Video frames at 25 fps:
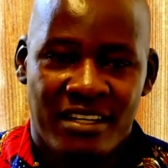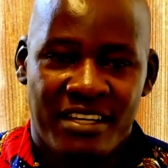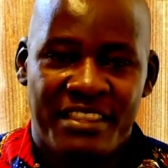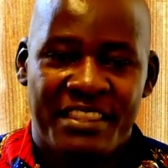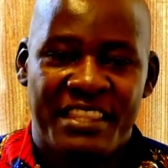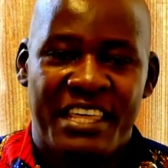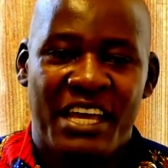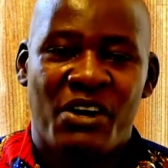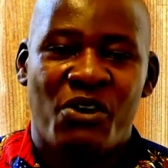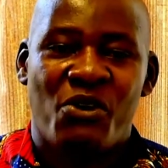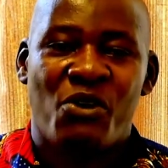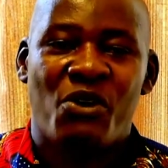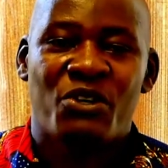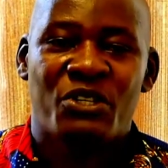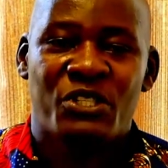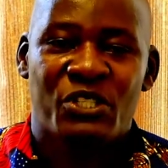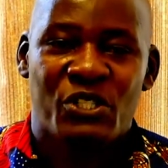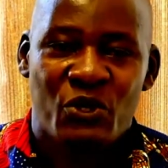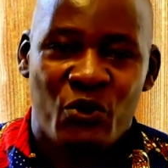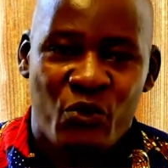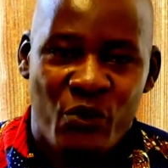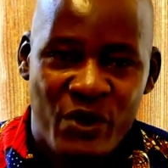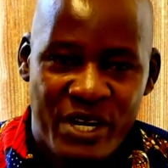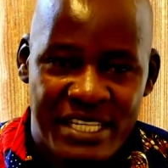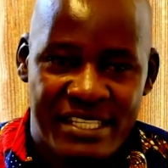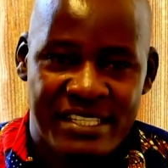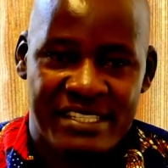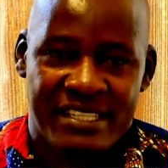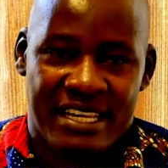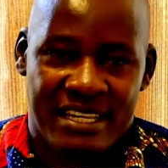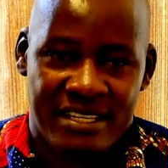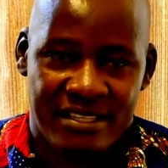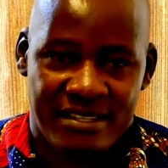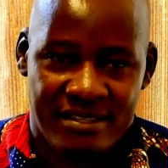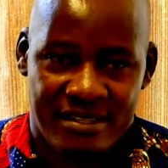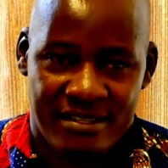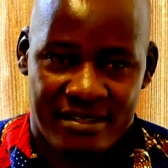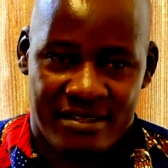the
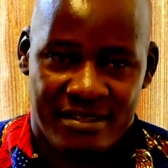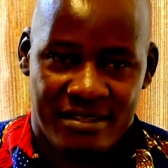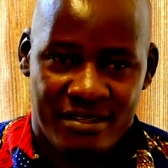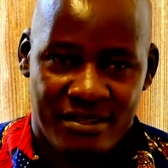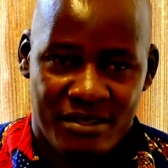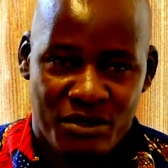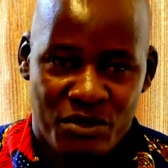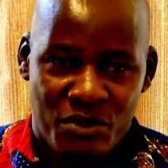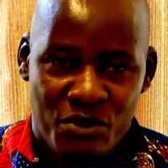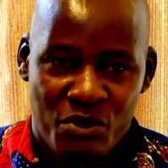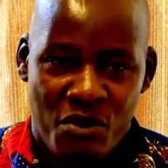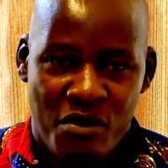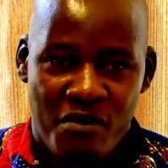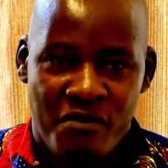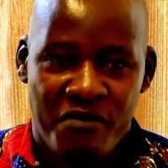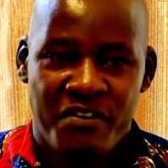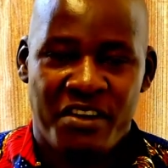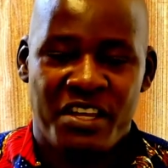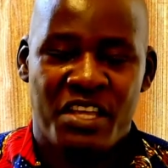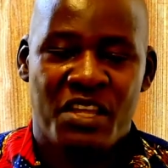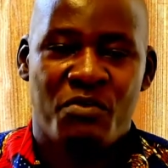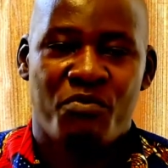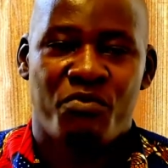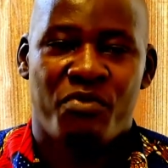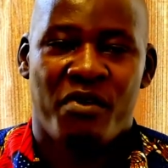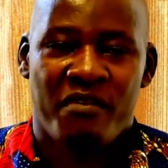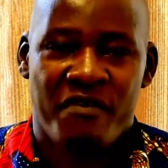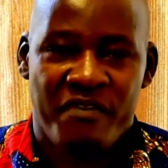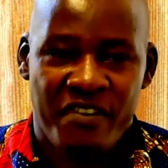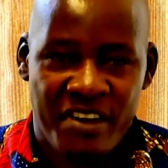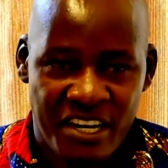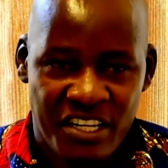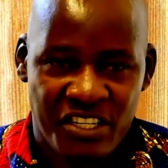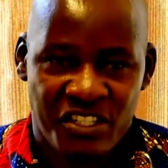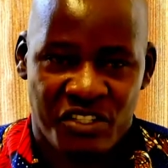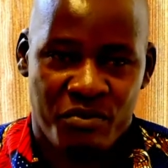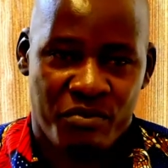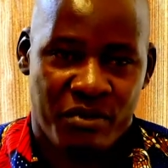consequences of
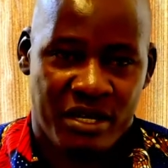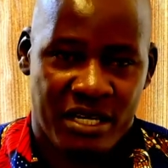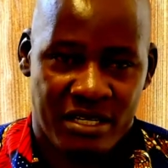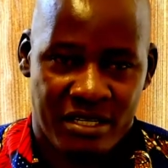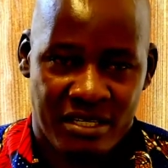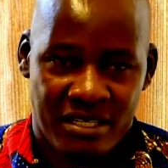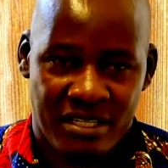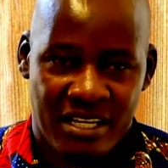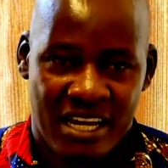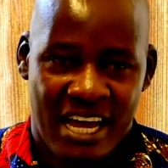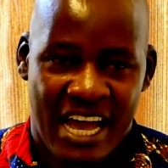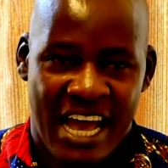impoverishment